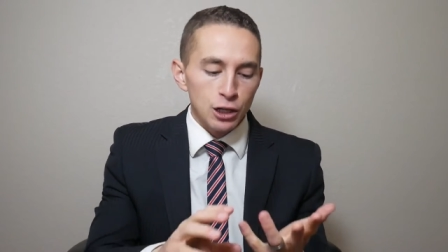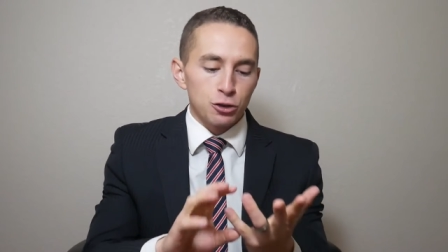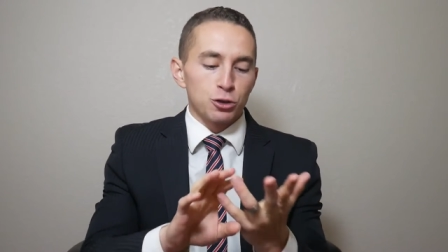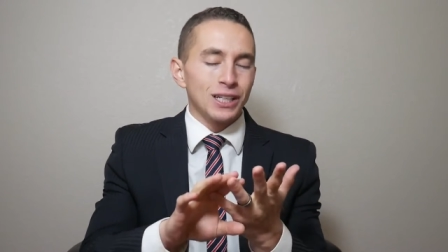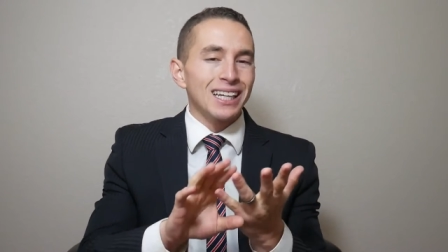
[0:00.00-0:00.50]

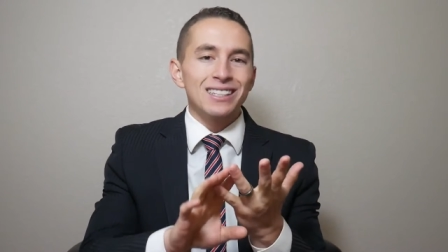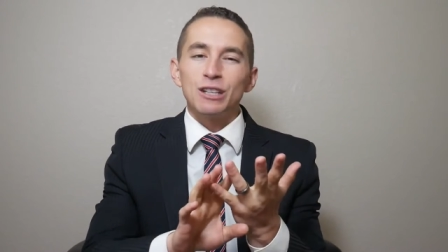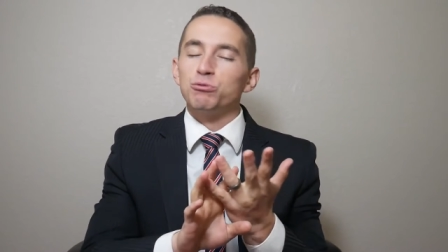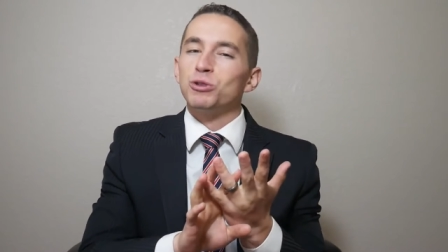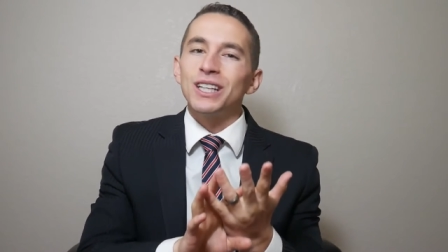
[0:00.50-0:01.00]
So C and
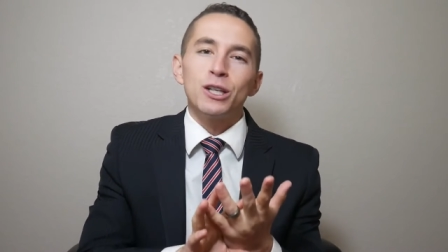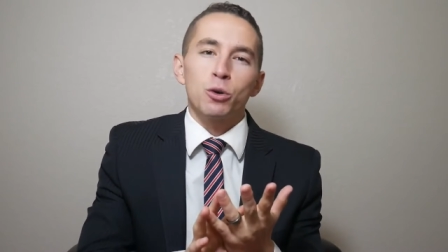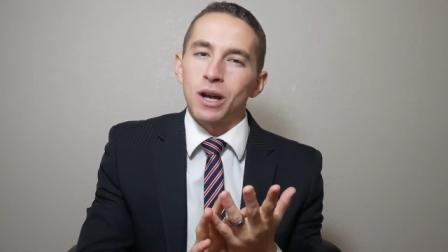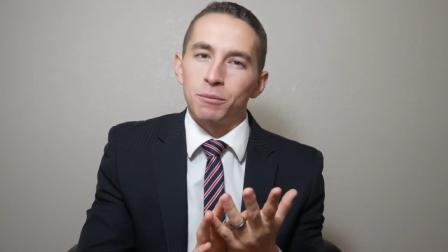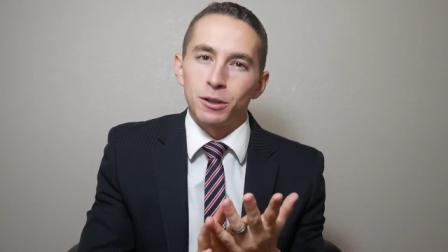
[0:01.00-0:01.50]
D really
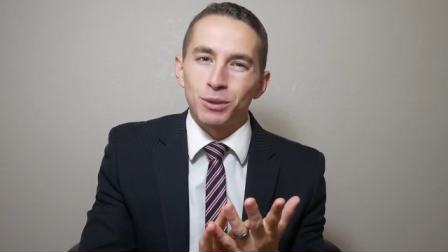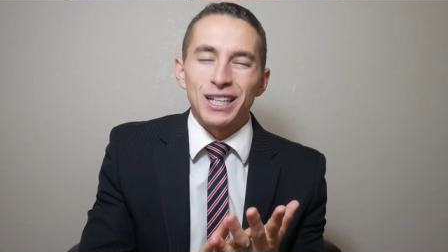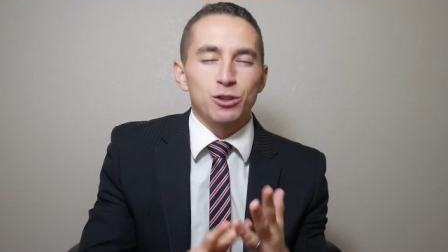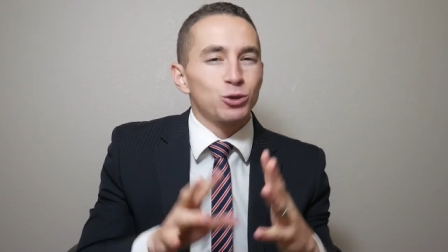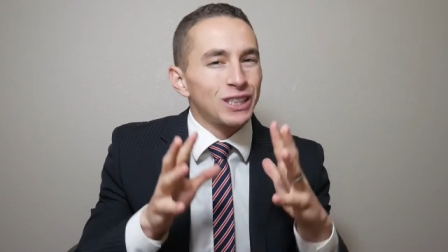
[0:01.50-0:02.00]
don't come into
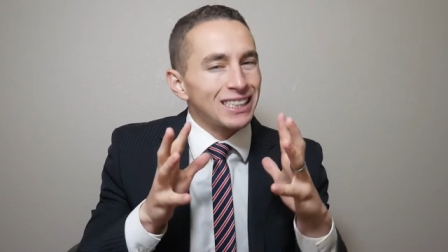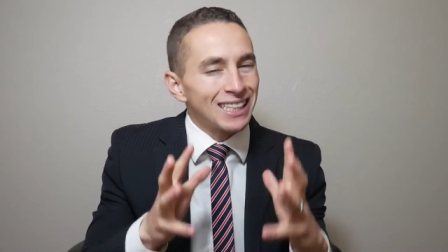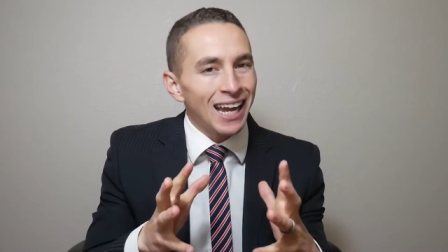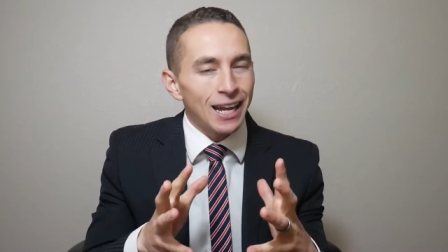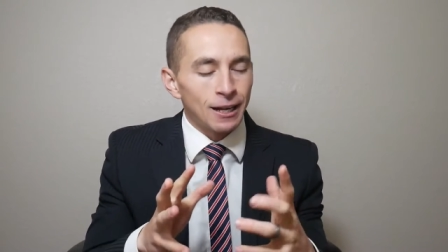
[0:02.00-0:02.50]
play. So
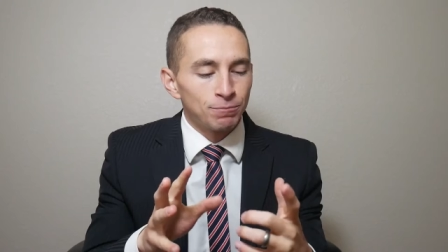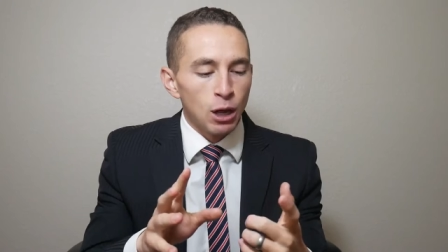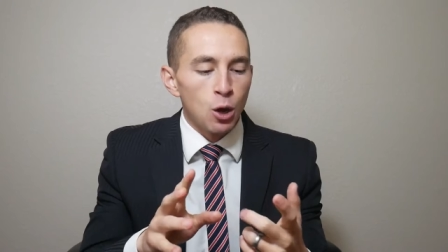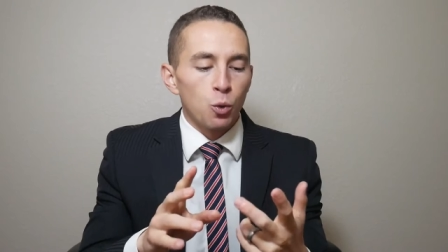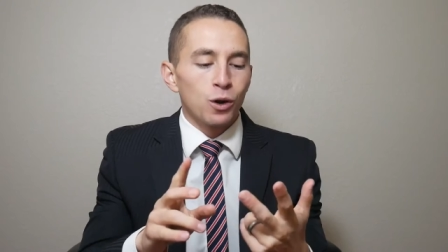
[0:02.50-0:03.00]
today
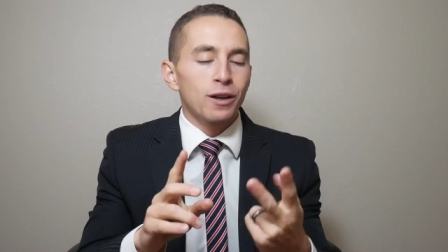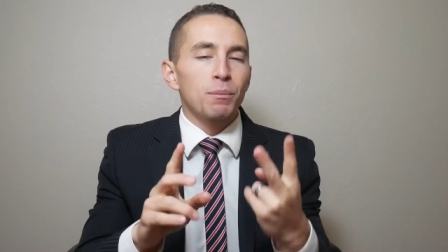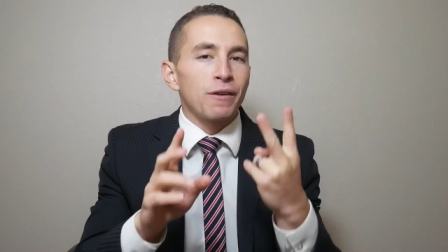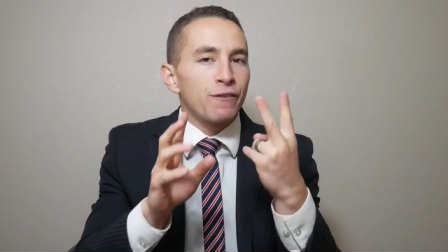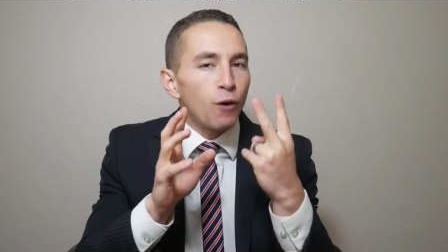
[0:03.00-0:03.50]
we're gonna
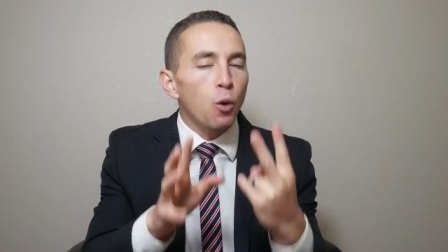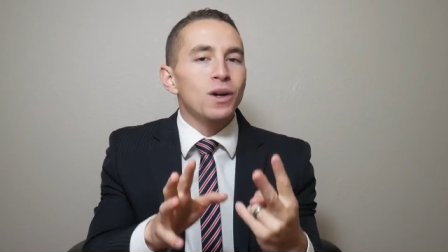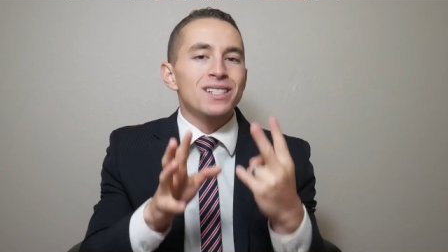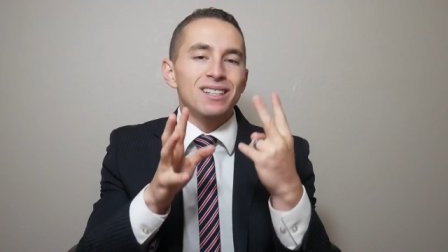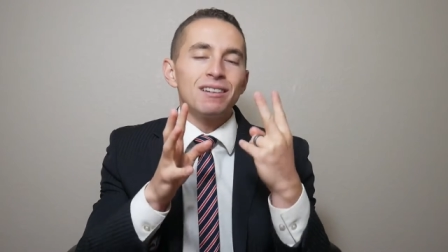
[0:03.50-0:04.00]
be
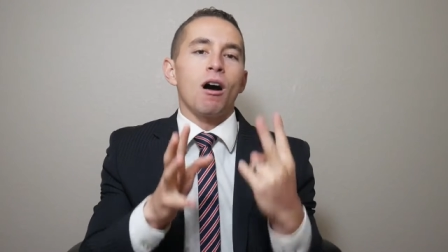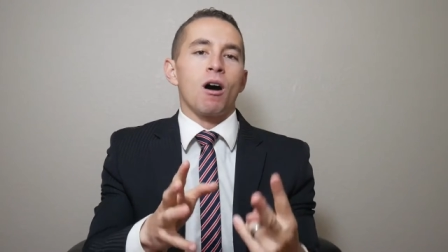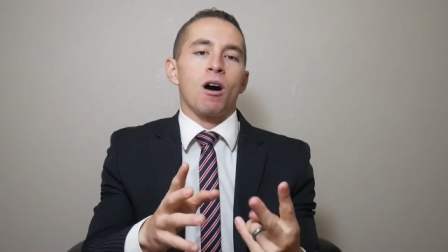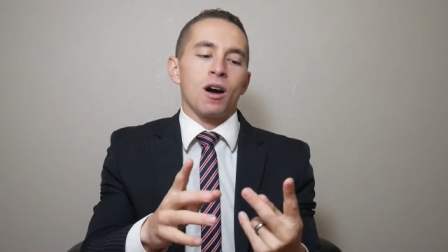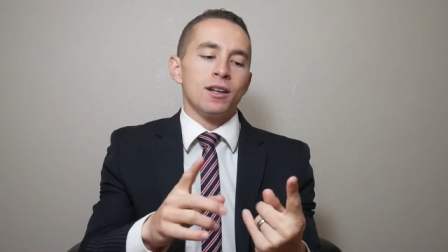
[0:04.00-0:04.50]
focusing
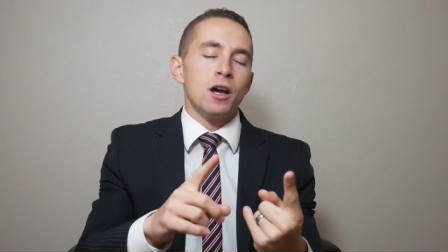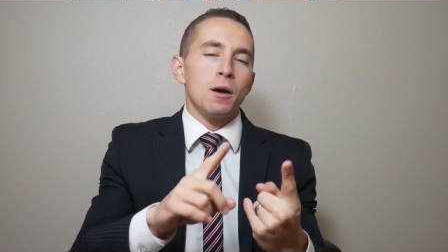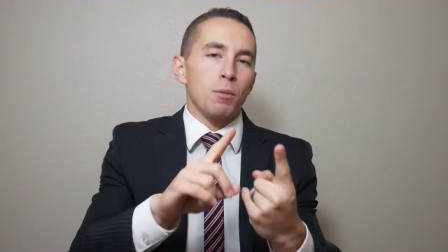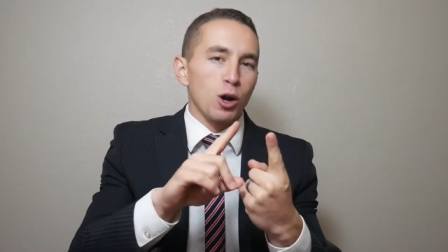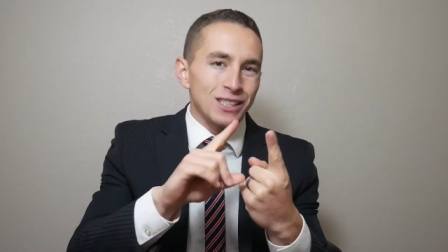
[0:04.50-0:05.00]
on
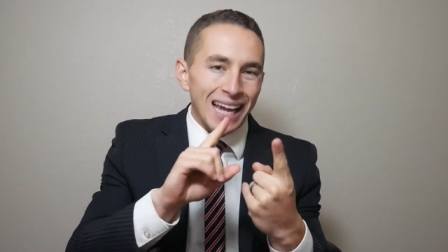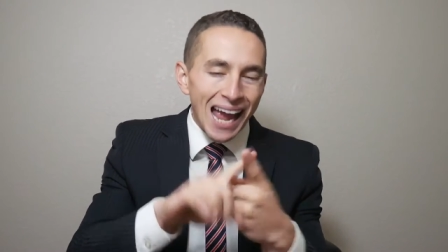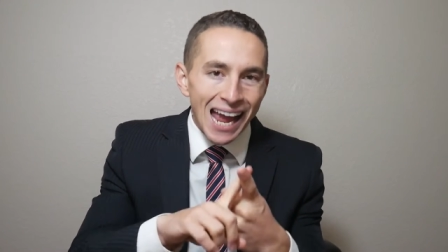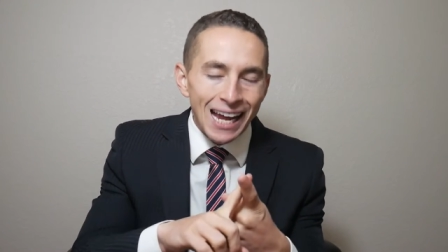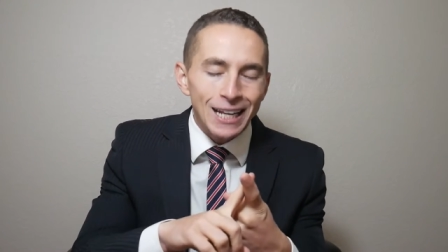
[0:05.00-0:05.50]
parts
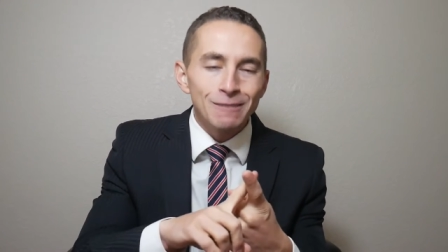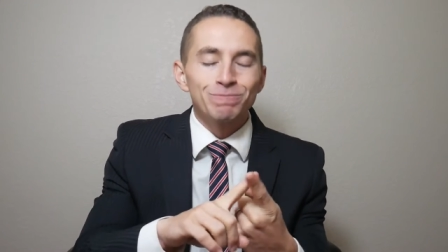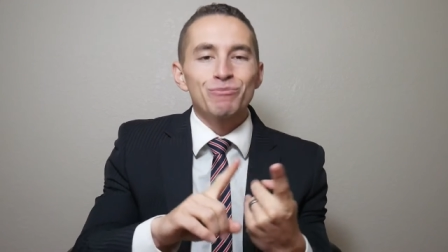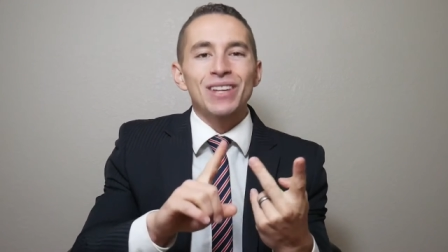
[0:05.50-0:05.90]
A